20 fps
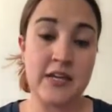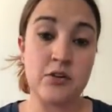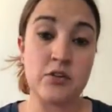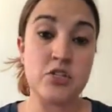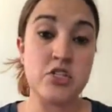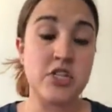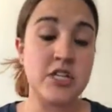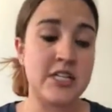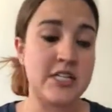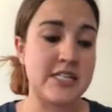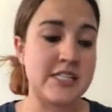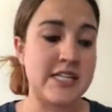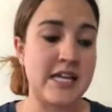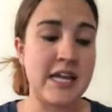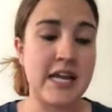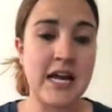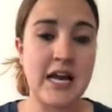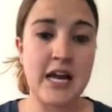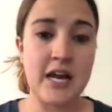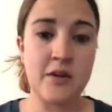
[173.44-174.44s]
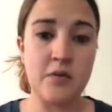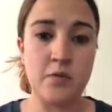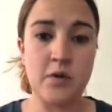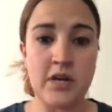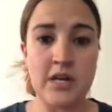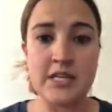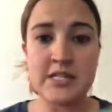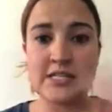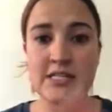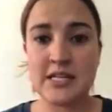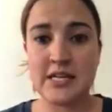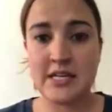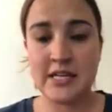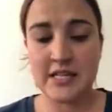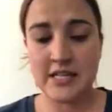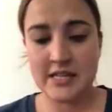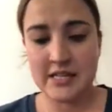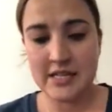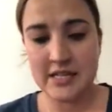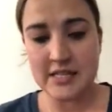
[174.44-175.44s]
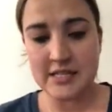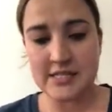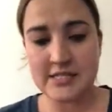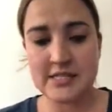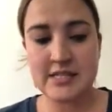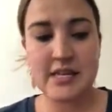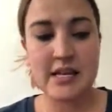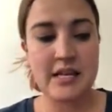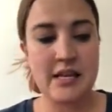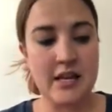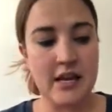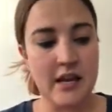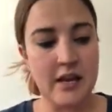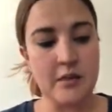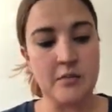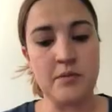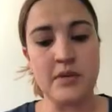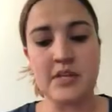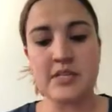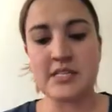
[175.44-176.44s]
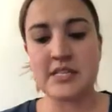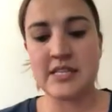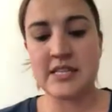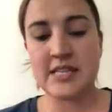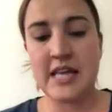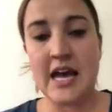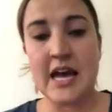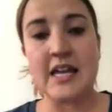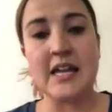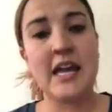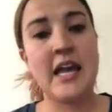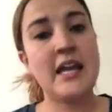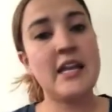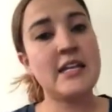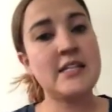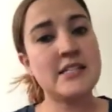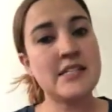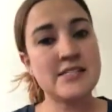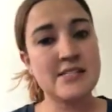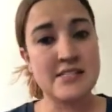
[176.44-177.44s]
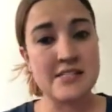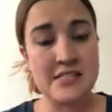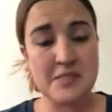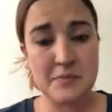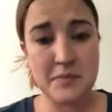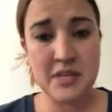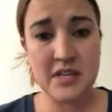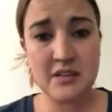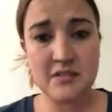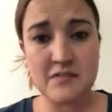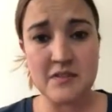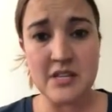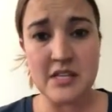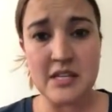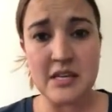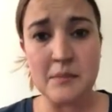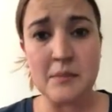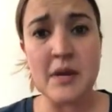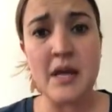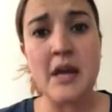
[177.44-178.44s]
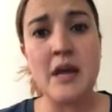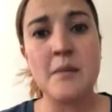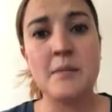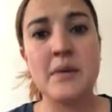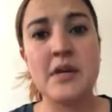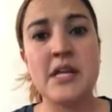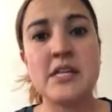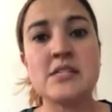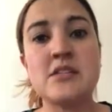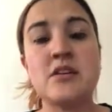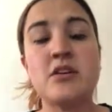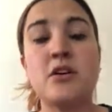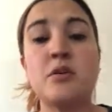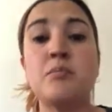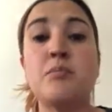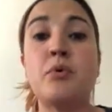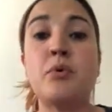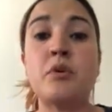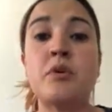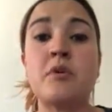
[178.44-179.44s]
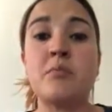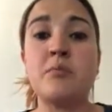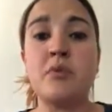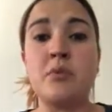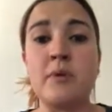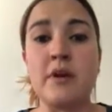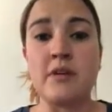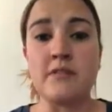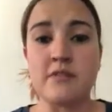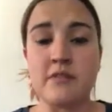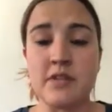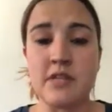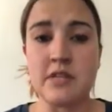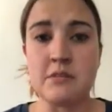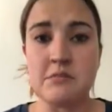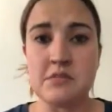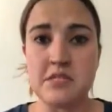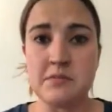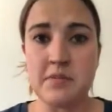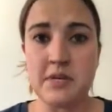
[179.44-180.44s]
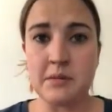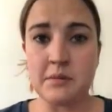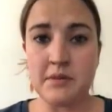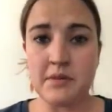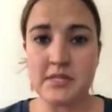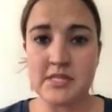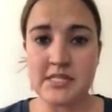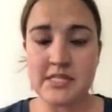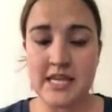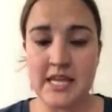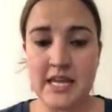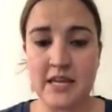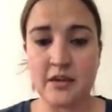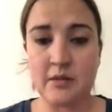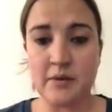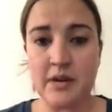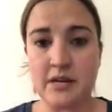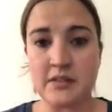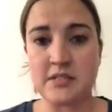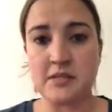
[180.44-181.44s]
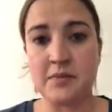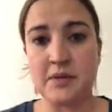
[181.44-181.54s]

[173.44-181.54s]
or she could say, I want this, I want that. And it doesn't speak for them, but it's a good portable way for them to be able to take around,